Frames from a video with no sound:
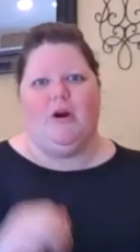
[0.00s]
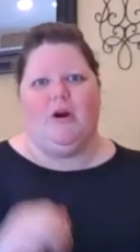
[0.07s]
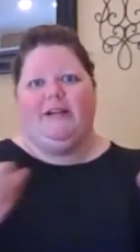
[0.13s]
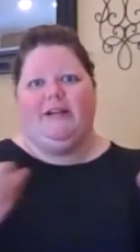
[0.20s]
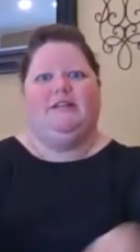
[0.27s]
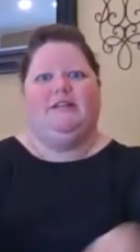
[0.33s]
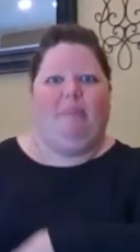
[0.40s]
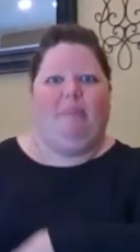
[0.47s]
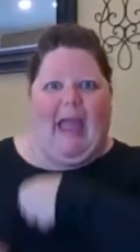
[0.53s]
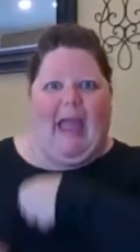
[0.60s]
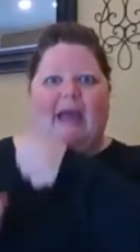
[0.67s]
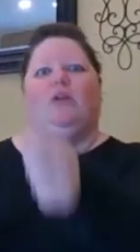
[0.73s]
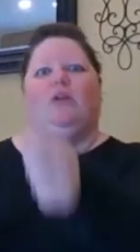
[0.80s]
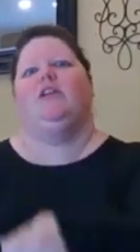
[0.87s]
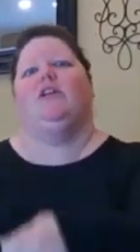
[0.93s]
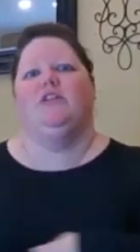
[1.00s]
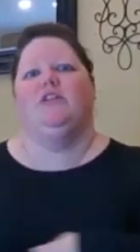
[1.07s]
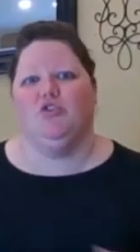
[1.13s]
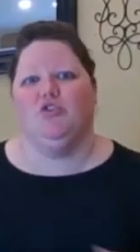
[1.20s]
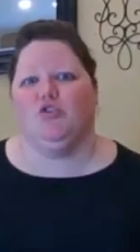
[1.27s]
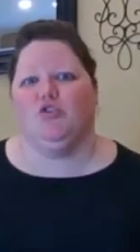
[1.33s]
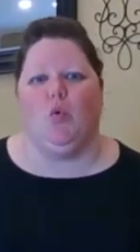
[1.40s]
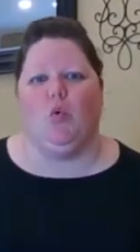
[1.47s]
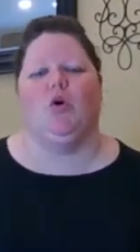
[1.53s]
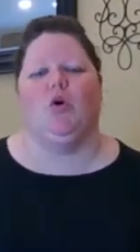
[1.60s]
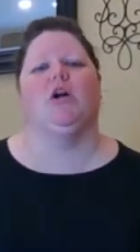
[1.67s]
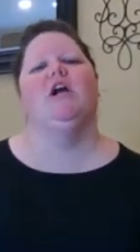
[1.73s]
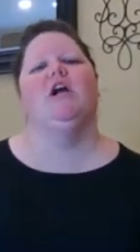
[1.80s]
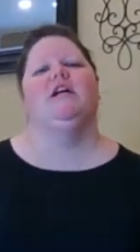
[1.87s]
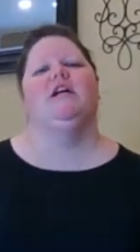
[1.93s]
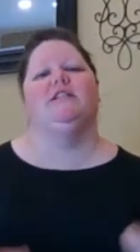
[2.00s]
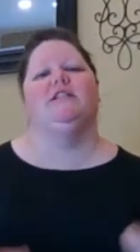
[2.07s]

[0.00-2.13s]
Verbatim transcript: and trying to paddle into shore